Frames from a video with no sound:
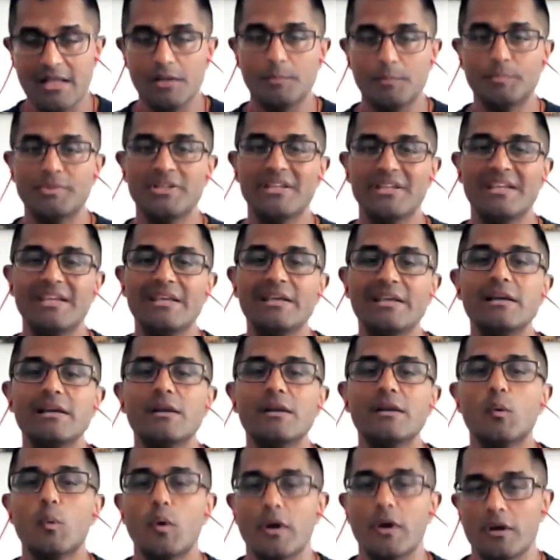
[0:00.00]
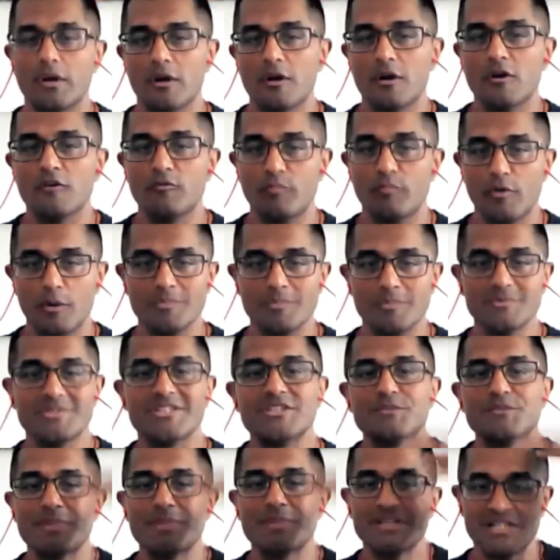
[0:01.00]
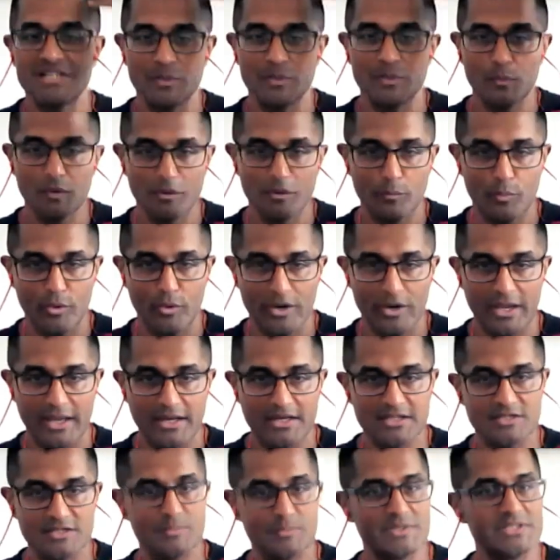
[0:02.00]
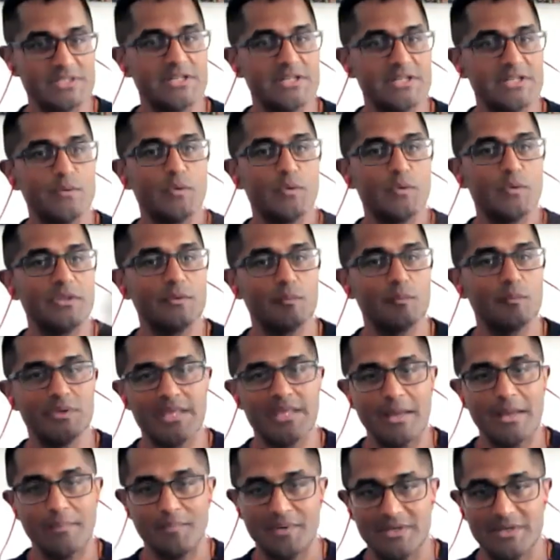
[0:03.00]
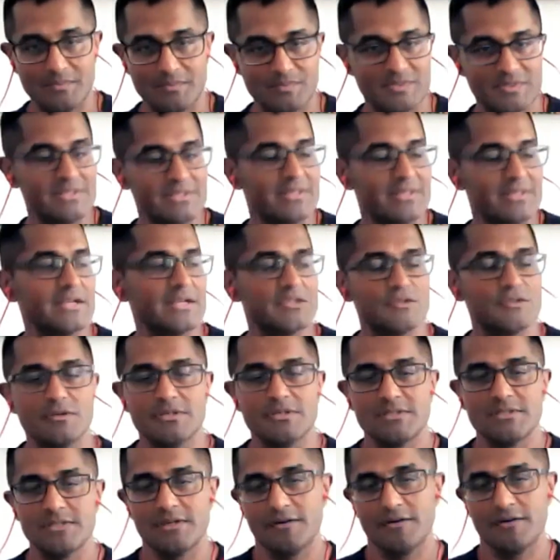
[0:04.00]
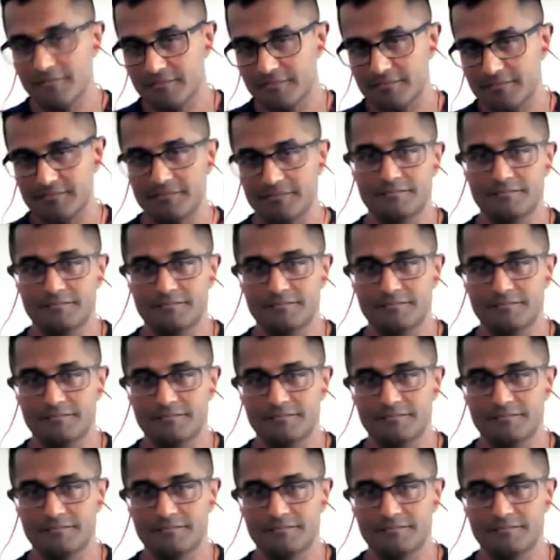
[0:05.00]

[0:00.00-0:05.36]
helped heal quite a lot of problems, especially with the brain, especially with epilepsy and that sort of stuff.